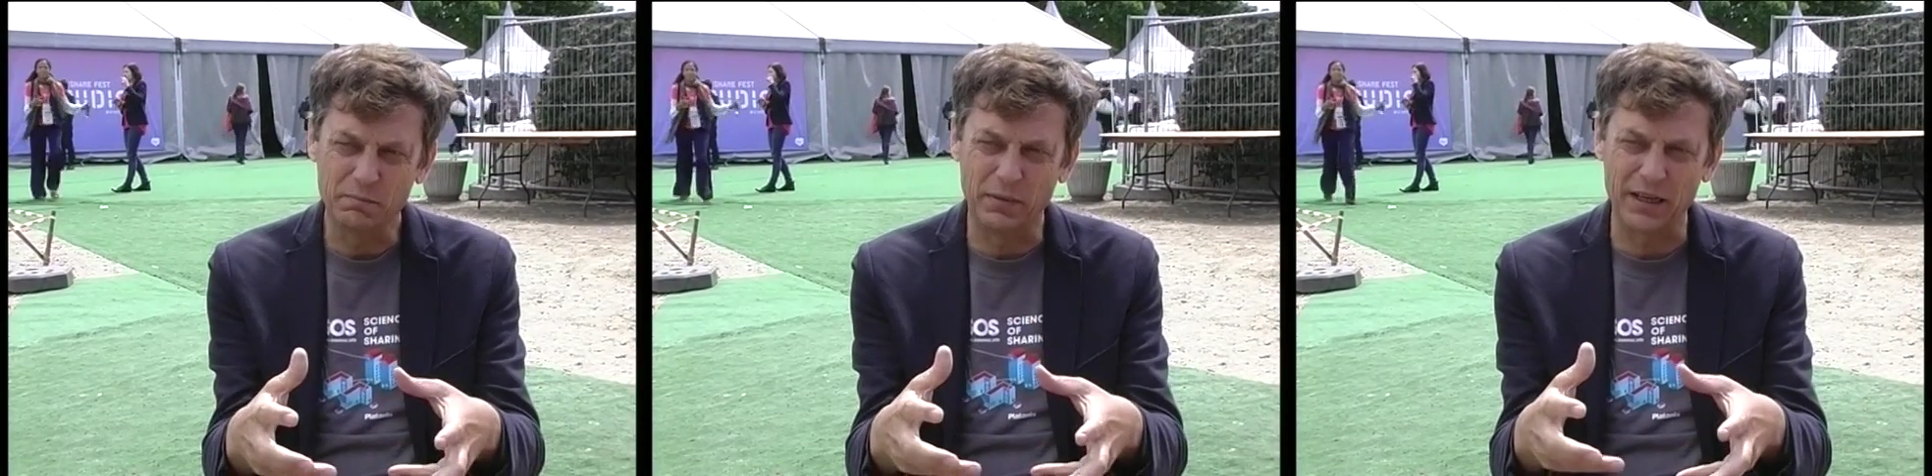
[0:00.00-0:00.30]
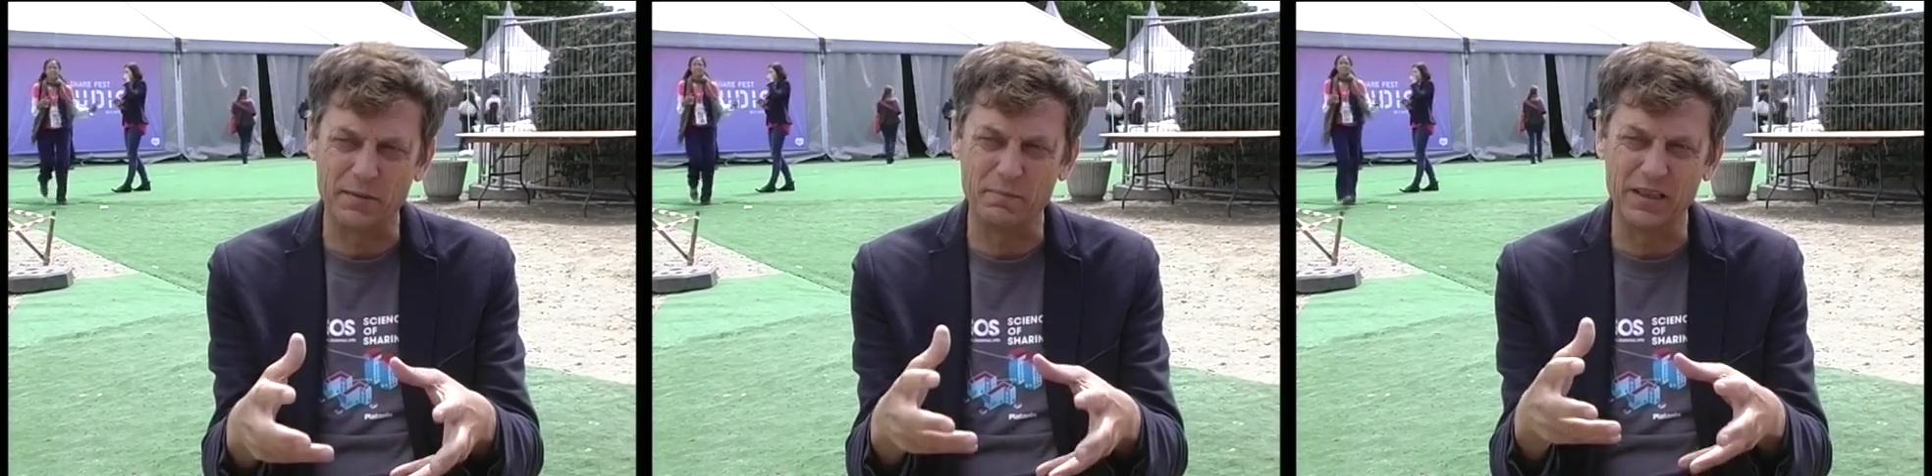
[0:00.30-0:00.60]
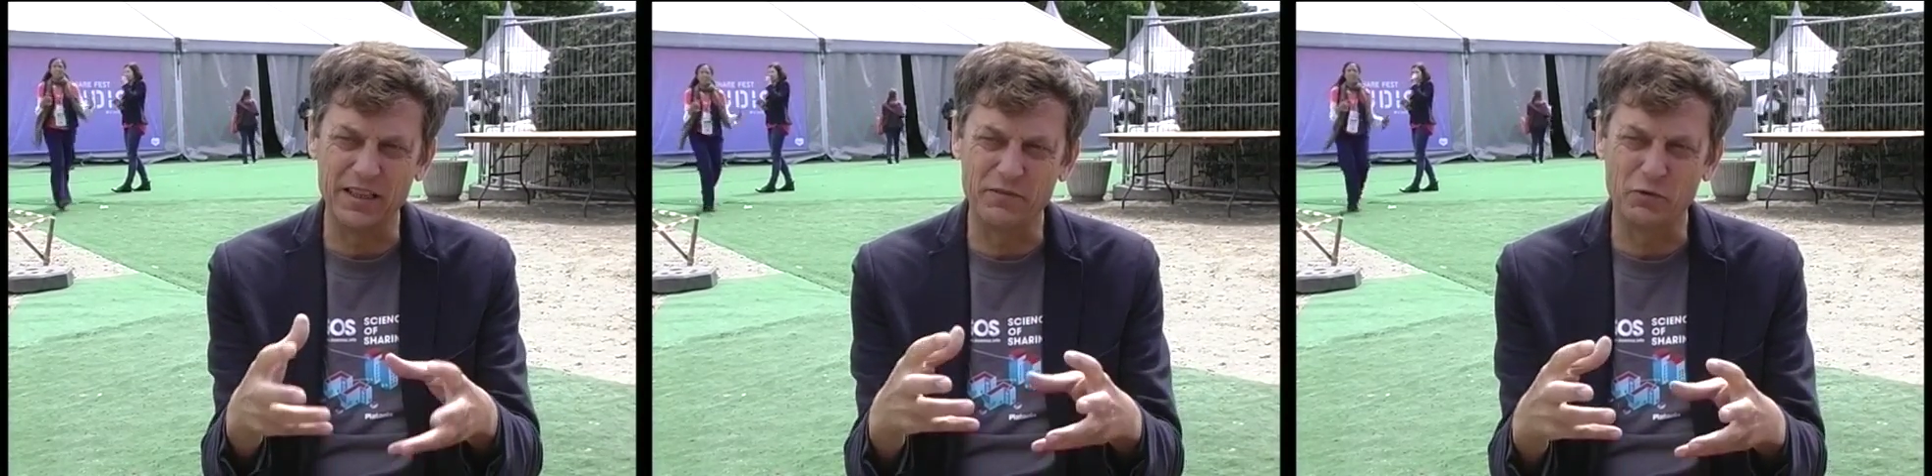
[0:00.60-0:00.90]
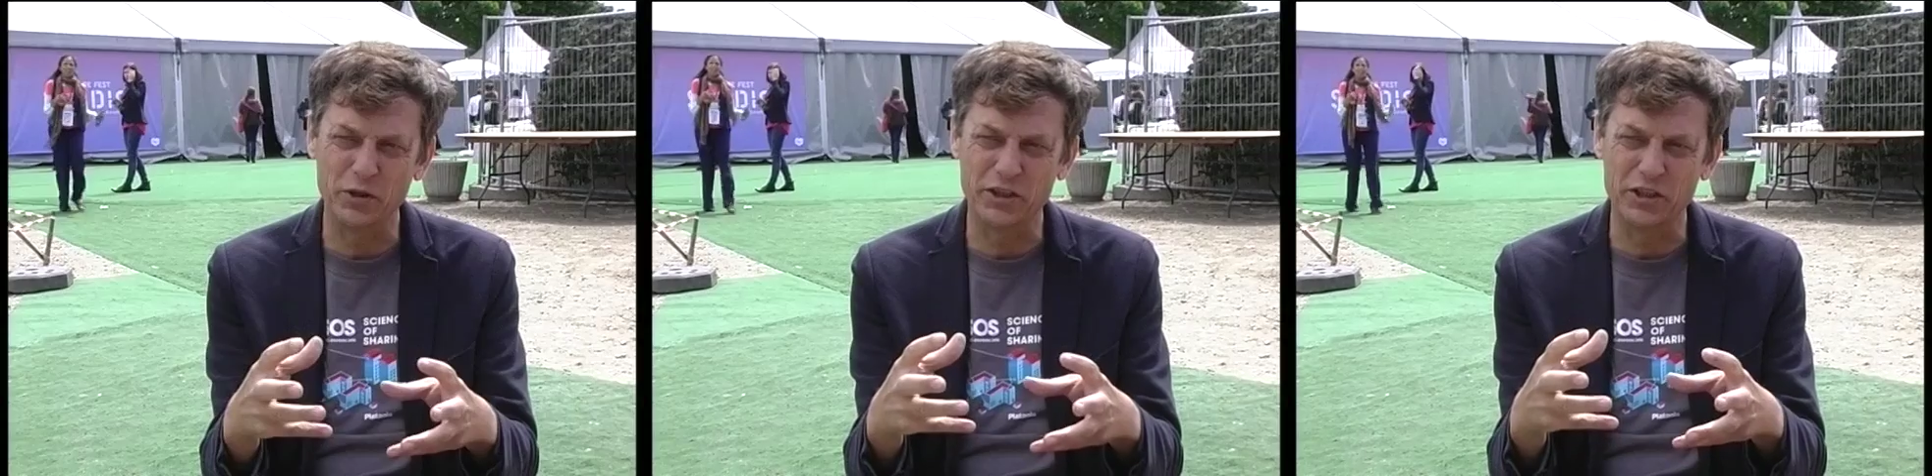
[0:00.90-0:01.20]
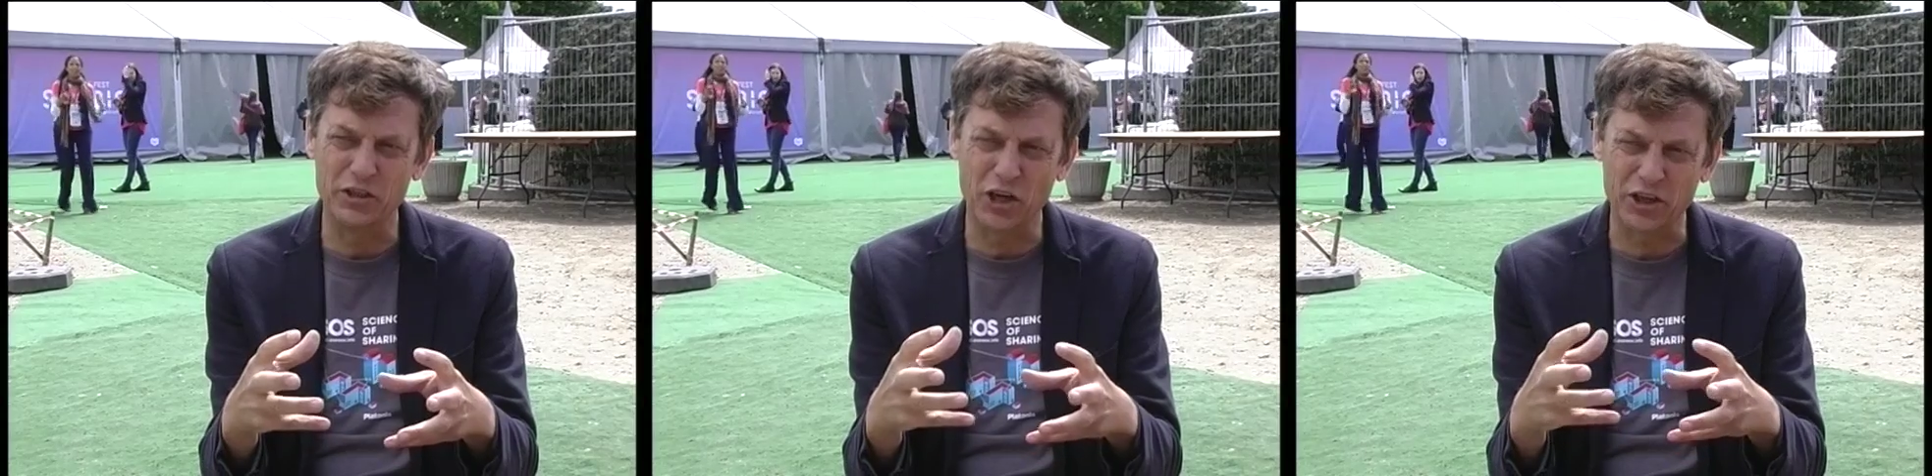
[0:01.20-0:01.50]
but I believe we
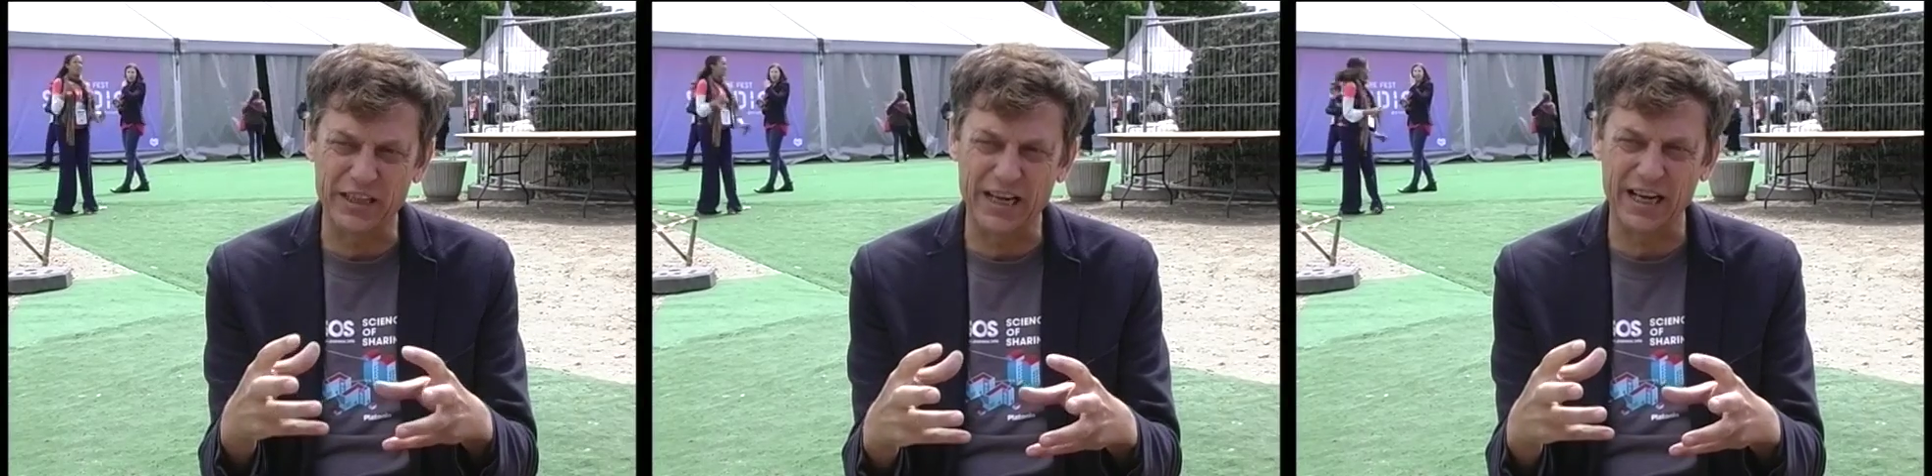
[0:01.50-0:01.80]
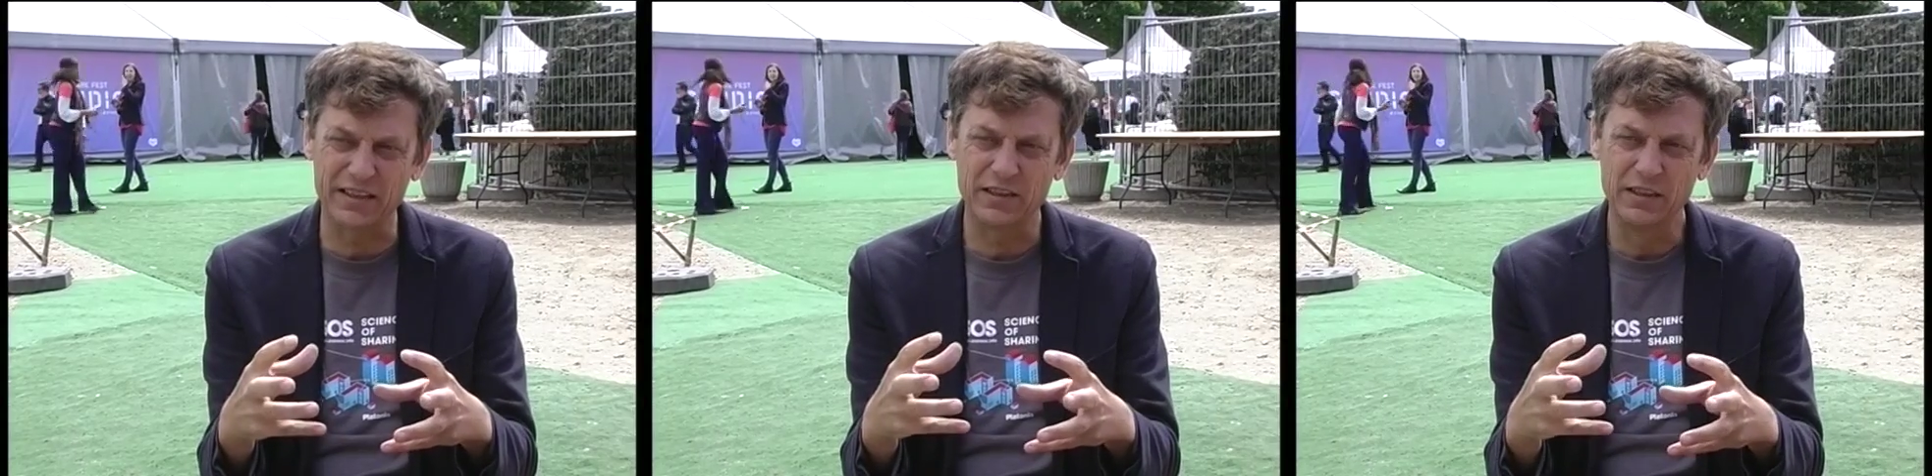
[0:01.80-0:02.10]
not yet